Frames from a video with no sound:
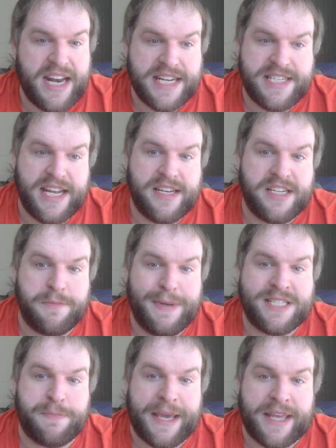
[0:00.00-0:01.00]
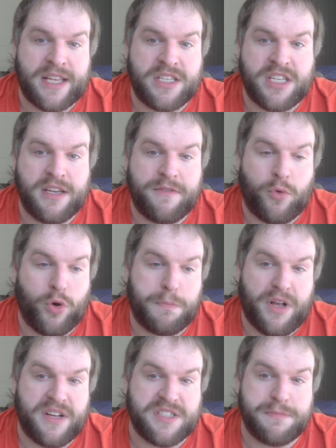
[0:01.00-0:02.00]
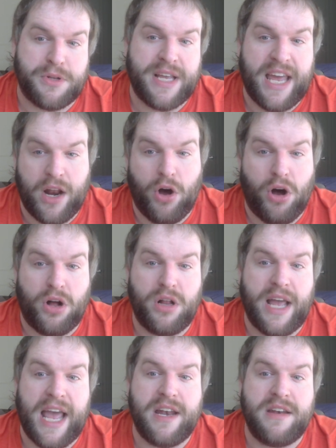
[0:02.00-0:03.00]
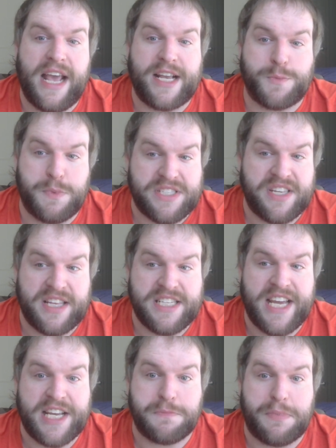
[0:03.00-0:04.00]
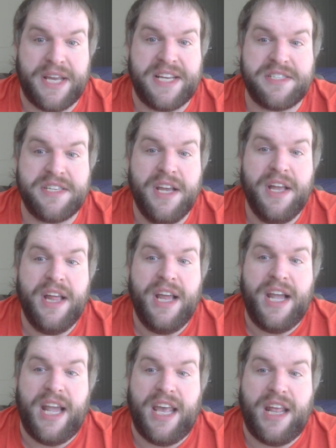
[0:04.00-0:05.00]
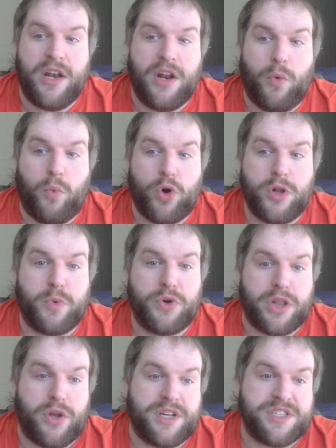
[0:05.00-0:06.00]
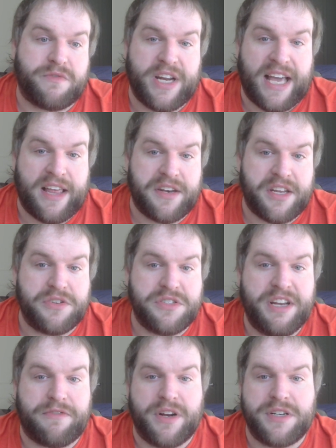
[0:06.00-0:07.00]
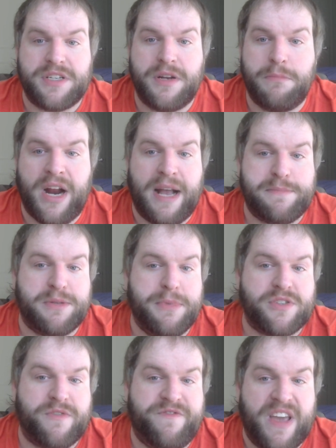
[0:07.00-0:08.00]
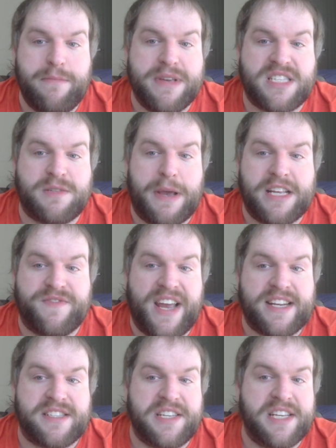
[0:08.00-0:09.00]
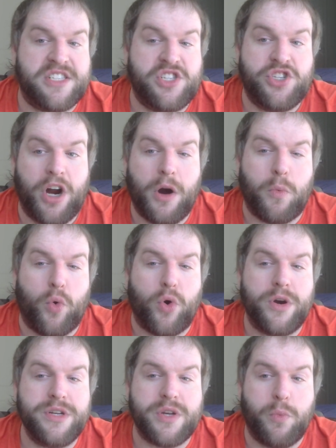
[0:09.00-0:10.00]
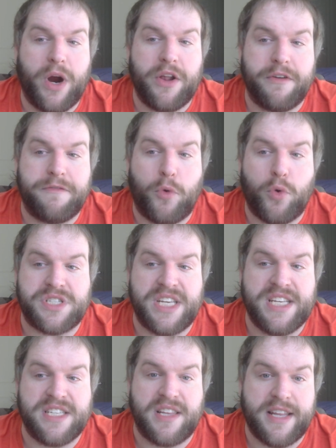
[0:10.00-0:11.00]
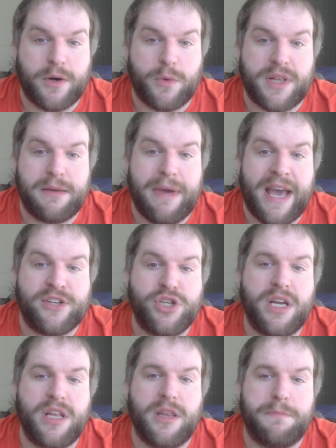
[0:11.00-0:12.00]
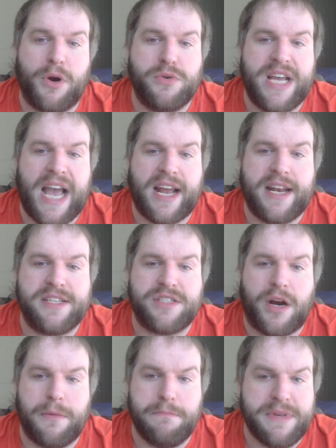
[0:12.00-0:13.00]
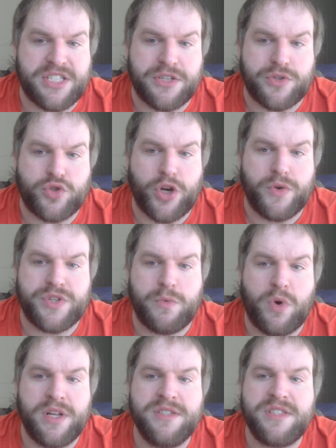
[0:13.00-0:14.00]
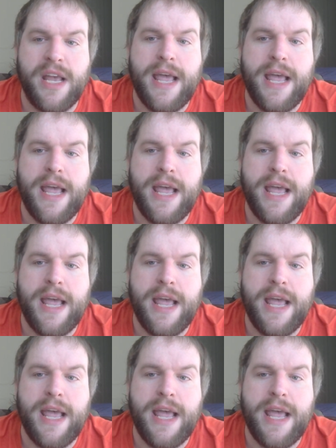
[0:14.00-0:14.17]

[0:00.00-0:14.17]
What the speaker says: intended to be speculative or plausible at all, and explicitly takes place in a world where the laws of reality are different. Perhaps the most famous space fantasy is Star Wars, where the Force is literally magic, the protagonists are mystical chosen ones,